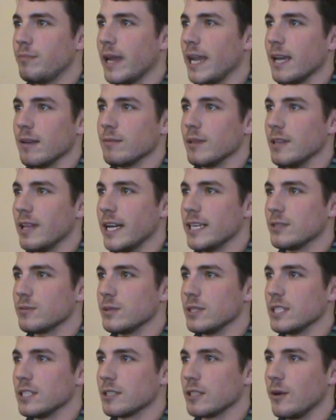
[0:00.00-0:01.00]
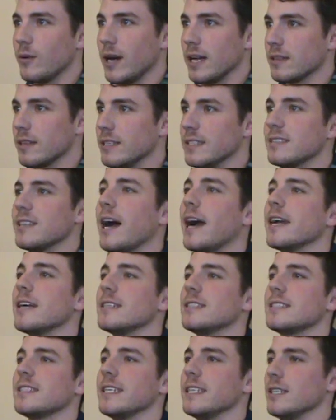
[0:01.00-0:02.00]
bam, the lights would just go out. The
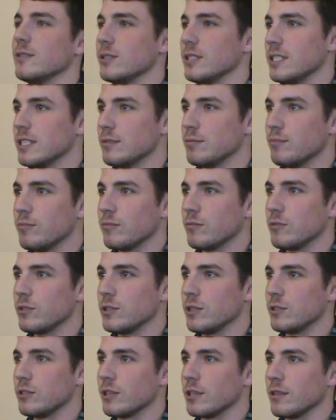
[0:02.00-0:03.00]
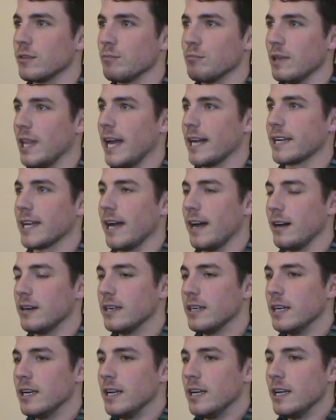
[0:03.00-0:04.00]
entire city would just turn
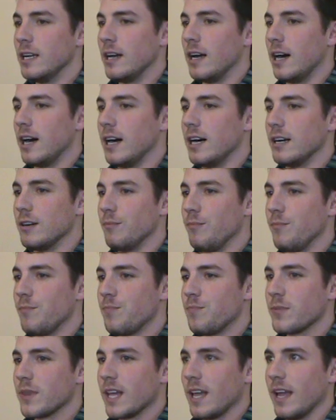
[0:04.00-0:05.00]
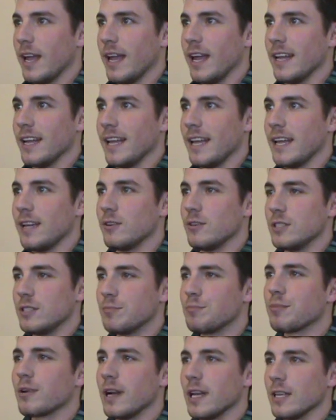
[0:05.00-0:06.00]
blackout. Um, and it
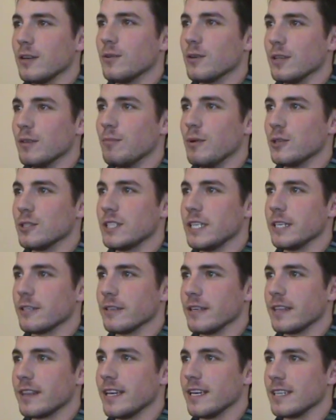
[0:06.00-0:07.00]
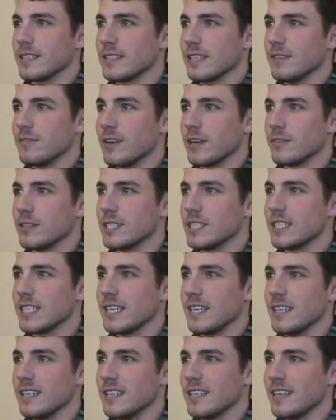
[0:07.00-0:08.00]
was probably one of the most eerie things I've ever
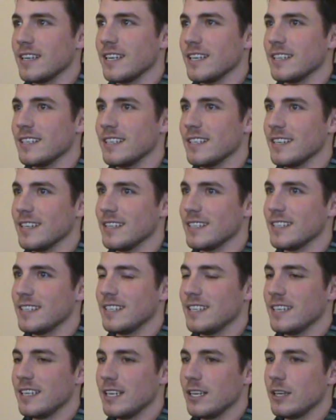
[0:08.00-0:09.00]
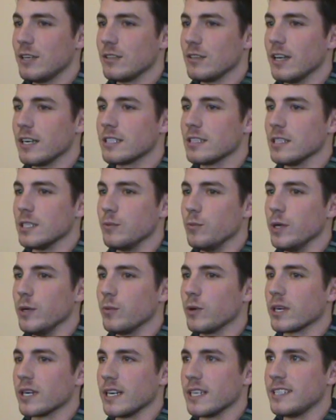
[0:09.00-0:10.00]
seen. And oh, uh, luckily,
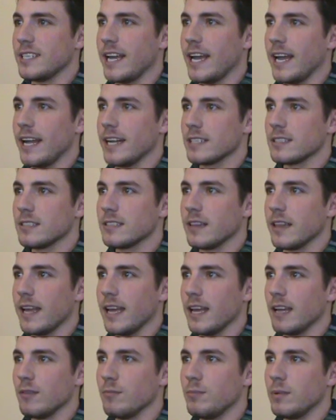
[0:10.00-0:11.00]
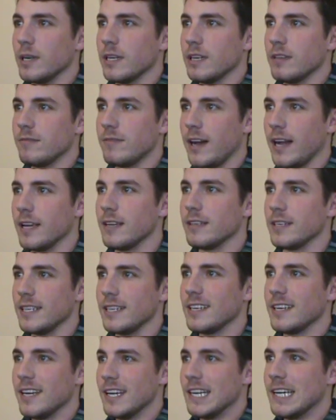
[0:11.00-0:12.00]
we weren't attacked then, but if I